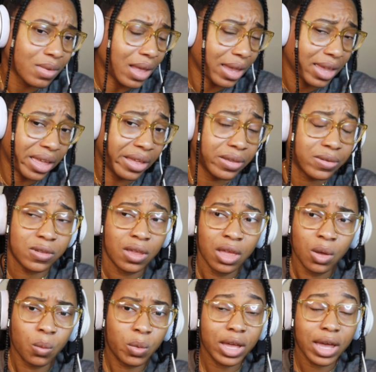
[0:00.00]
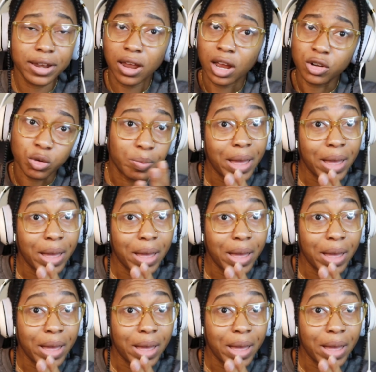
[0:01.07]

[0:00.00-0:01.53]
I guess we got Dr.